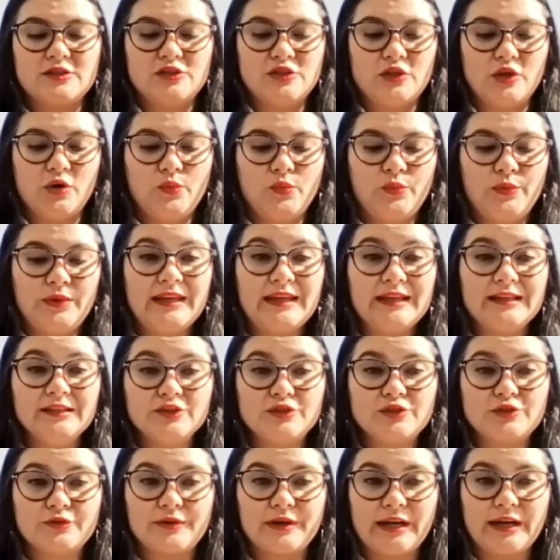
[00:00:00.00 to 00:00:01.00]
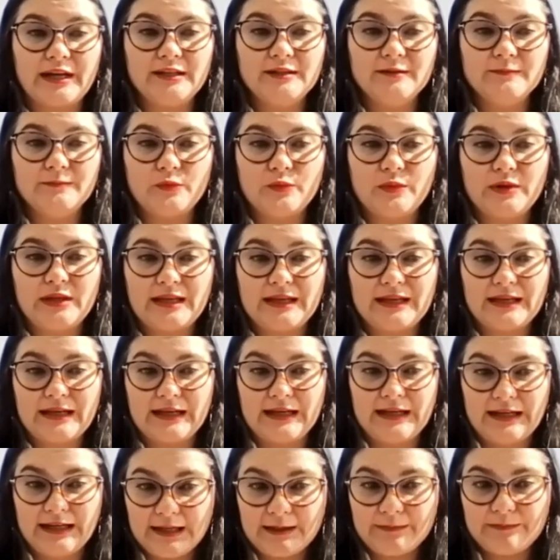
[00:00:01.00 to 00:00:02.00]
So we can
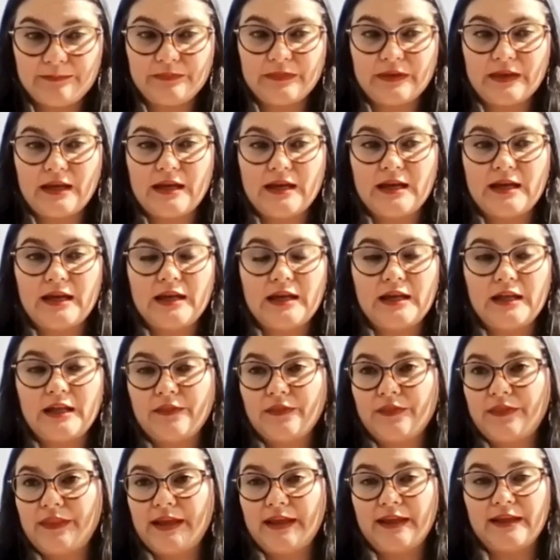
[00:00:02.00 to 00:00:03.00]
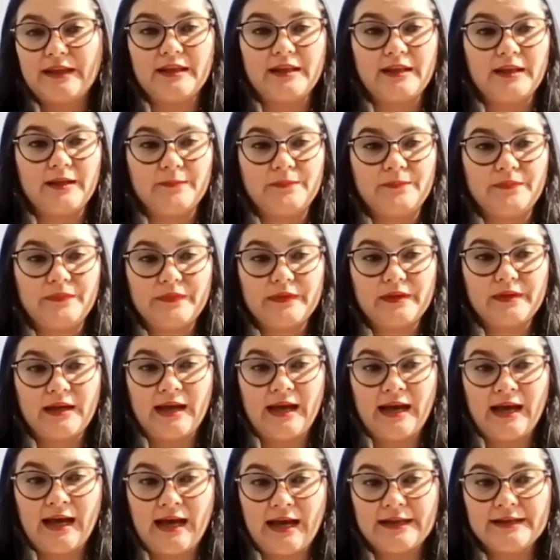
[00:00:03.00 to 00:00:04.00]
click the
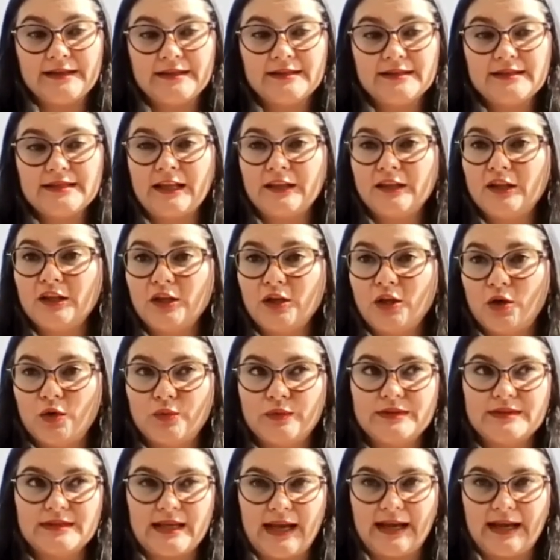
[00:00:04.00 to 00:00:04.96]
highest and the lowest